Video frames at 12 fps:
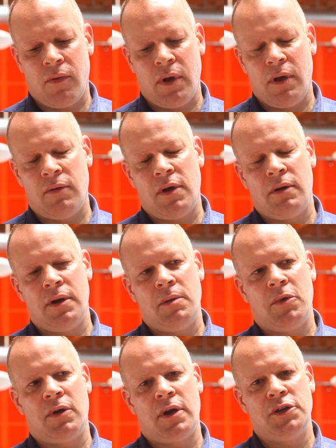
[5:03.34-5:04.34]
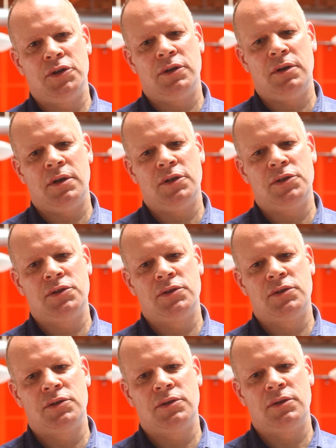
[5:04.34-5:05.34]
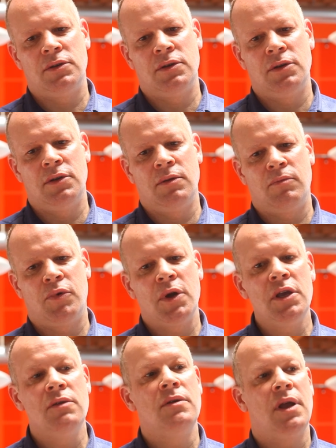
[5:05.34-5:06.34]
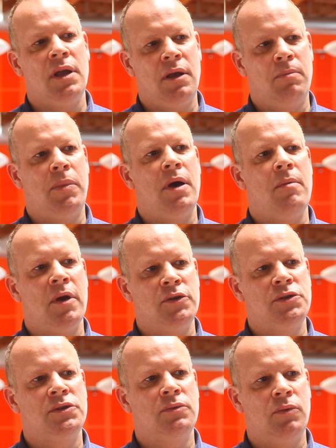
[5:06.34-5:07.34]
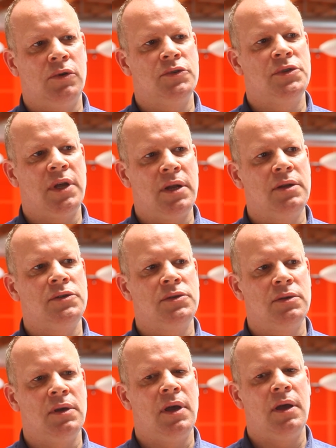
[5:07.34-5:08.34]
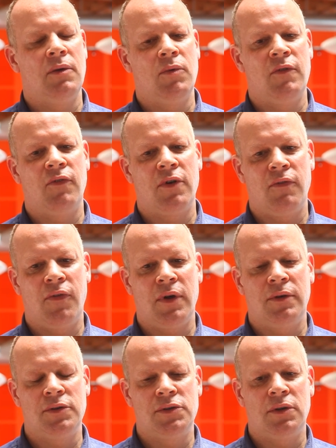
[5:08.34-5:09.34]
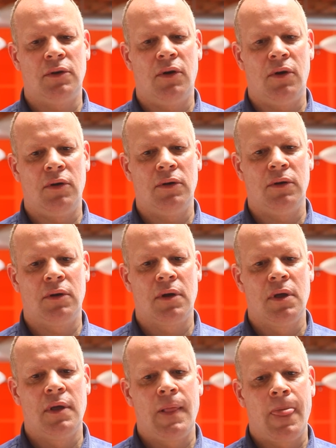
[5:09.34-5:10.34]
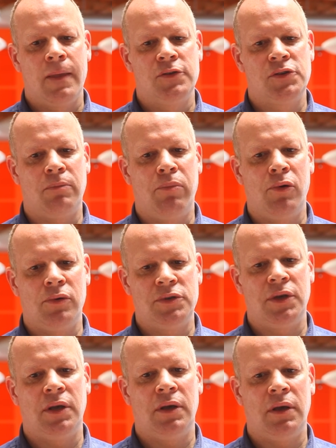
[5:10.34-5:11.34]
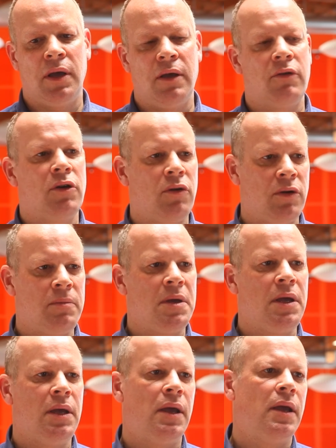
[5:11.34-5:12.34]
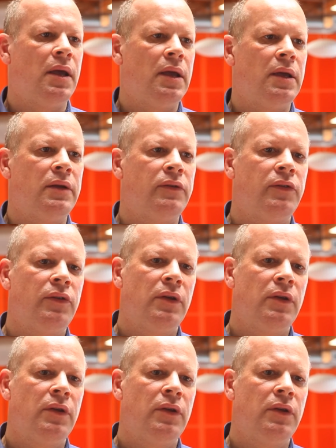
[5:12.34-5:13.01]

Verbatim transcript: Our role in immigration is pretty unique by most world standards. Uh, we're very focused on supporting our economy and